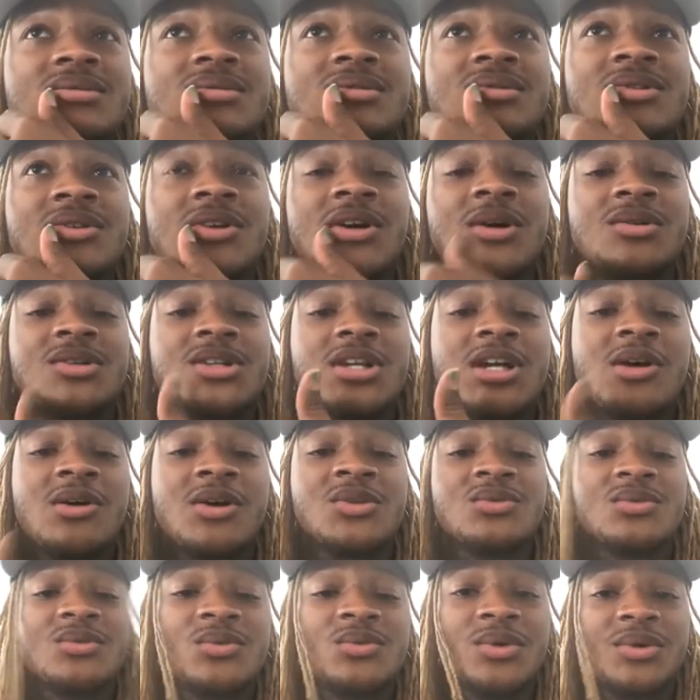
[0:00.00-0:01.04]
You know, I was
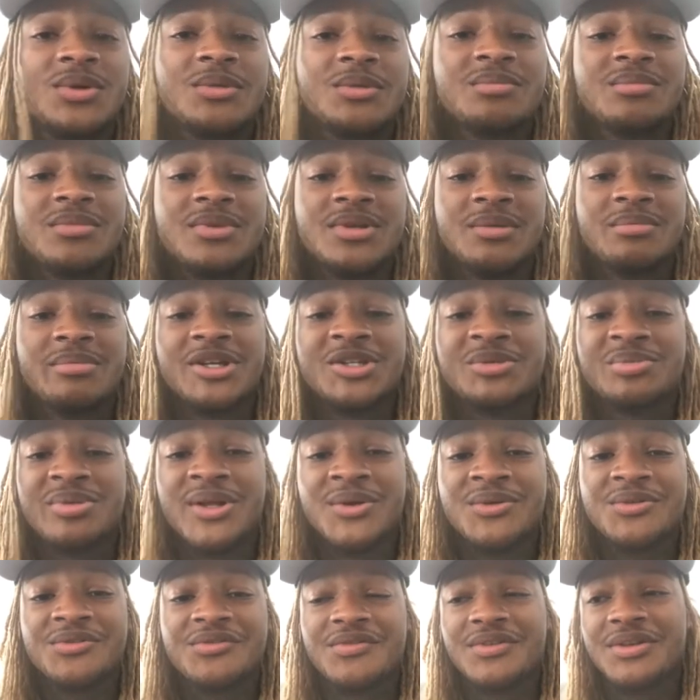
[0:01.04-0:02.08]
always one of the best player
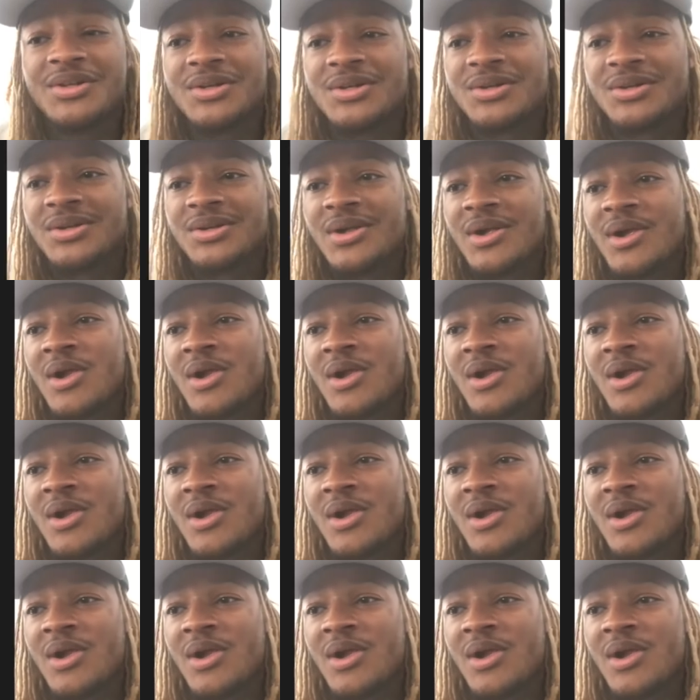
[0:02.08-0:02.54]
on the field.